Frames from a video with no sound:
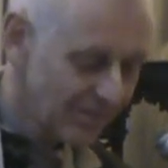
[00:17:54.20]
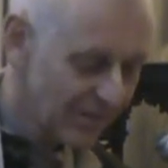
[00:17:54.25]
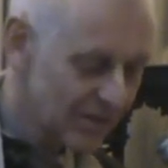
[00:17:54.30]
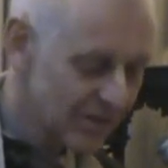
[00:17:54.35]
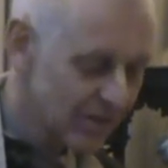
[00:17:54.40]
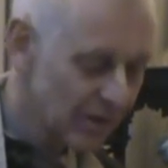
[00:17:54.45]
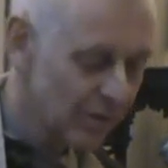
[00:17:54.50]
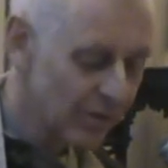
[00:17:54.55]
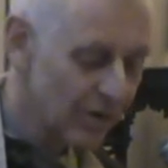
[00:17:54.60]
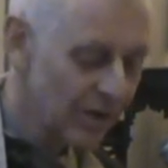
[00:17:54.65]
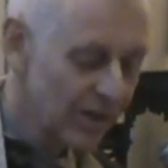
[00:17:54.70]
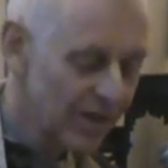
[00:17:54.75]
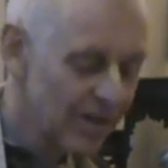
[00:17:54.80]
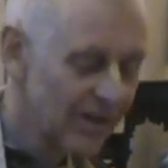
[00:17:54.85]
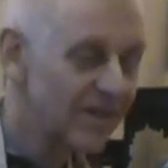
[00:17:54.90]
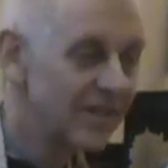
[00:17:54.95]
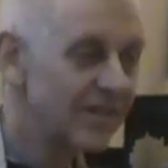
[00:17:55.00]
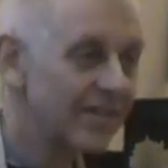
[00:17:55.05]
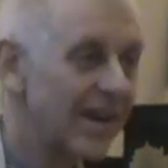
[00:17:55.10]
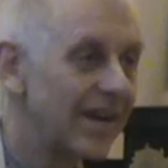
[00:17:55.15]
So
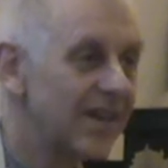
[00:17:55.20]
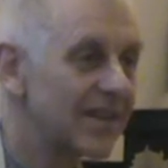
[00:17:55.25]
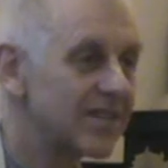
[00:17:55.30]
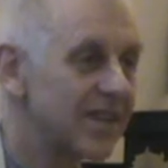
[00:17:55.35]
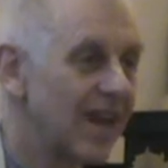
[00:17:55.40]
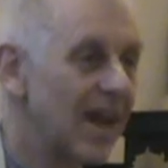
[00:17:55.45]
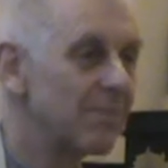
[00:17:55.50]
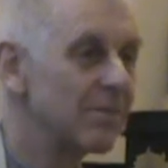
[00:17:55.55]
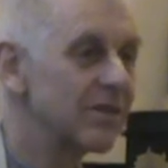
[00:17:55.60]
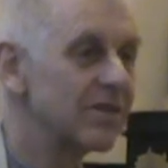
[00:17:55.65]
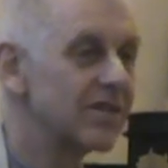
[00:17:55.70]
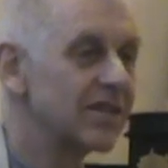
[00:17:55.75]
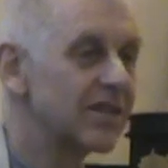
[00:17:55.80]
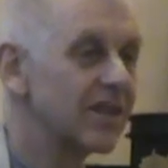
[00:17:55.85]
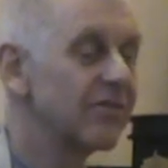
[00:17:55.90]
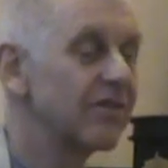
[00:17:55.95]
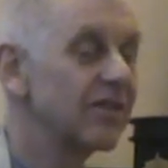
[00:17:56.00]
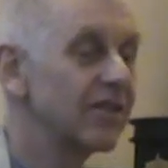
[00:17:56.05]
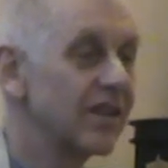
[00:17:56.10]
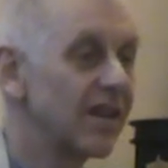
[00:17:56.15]
that example is
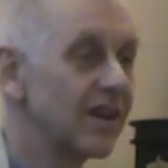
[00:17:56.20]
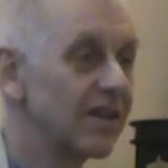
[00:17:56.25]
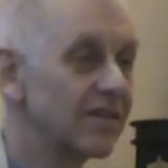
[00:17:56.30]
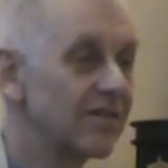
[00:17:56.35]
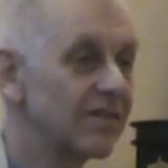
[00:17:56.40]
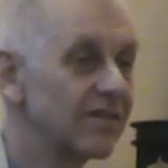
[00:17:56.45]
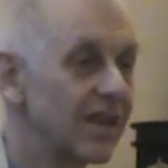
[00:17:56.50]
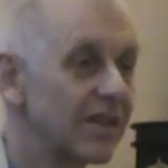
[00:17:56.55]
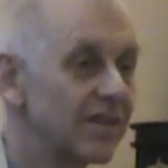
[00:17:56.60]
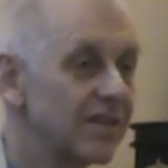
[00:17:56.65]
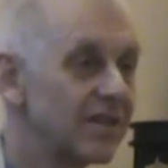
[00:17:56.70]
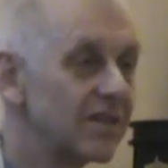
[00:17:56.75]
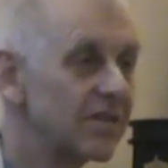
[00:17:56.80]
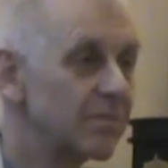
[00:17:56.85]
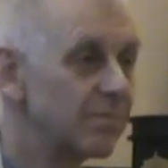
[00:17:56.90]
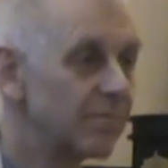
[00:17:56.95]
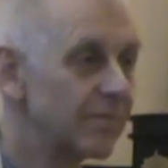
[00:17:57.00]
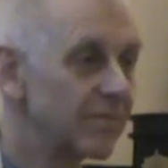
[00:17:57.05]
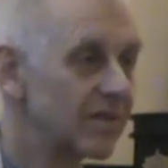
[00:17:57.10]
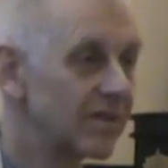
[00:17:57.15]
given there, that
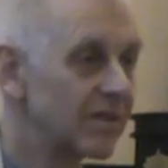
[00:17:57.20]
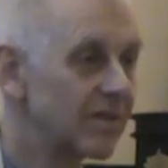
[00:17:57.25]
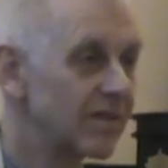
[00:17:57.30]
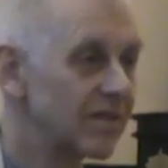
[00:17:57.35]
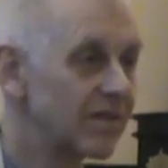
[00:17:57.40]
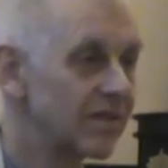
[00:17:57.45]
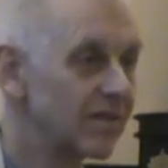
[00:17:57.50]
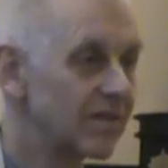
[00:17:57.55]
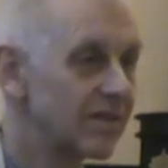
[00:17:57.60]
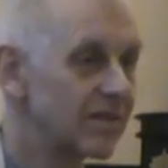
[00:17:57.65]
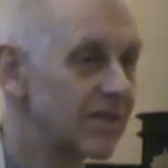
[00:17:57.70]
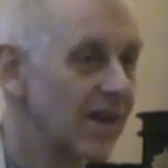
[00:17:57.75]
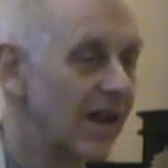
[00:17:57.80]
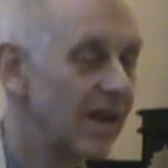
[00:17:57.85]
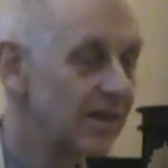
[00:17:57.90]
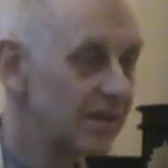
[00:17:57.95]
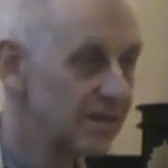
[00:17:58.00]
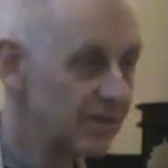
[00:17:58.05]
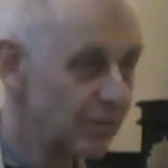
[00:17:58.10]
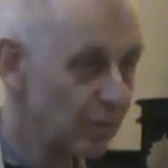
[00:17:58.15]
these
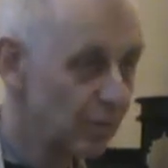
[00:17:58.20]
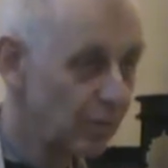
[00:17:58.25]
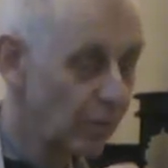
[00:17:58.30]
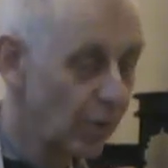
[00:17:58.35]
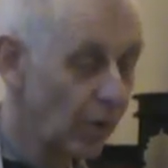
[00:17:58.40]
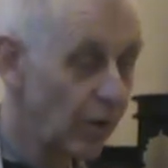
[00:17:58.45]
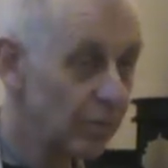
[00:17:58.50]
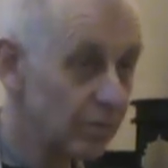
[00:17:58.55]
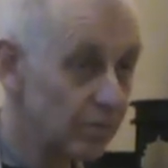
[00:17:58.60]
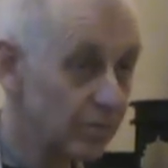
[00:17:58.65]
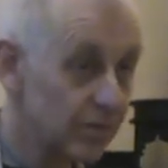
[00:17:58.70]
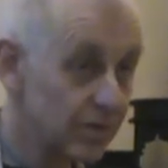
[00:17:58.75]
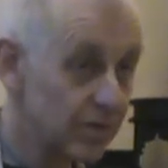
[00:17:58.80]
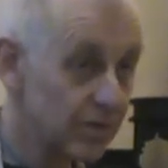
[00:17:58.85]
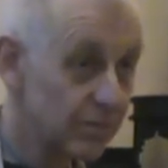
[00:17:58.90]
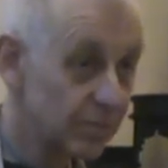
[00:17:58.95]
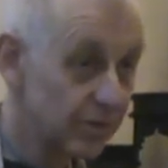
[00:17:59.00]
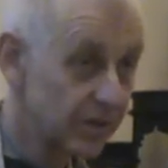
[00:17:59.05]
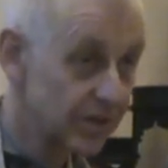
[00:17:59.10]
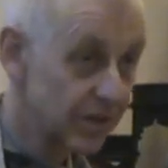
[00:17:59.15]
tiny
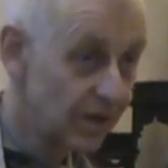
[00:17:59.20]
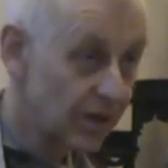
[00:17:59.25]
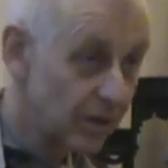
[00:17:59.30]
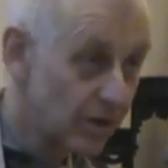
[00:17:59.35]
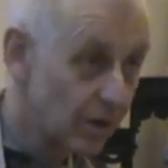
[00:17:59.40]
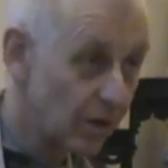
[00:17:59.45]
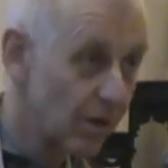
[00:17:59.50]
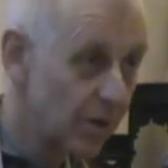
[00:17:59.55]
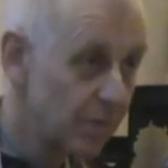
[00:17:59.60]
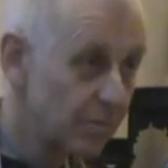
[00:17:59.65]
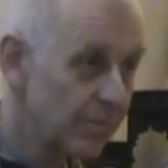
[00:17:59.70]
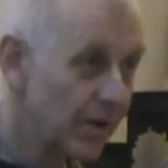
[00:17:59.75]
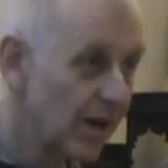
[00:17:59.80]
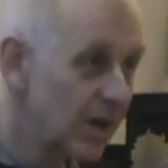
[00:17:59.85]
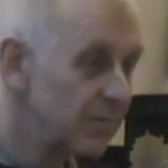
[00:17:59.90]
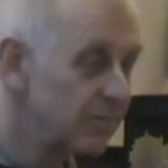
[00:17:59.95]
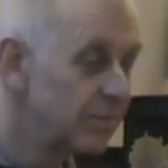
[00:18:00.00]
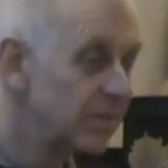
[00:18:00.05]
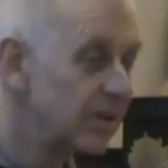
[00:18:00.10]
worms which are caught by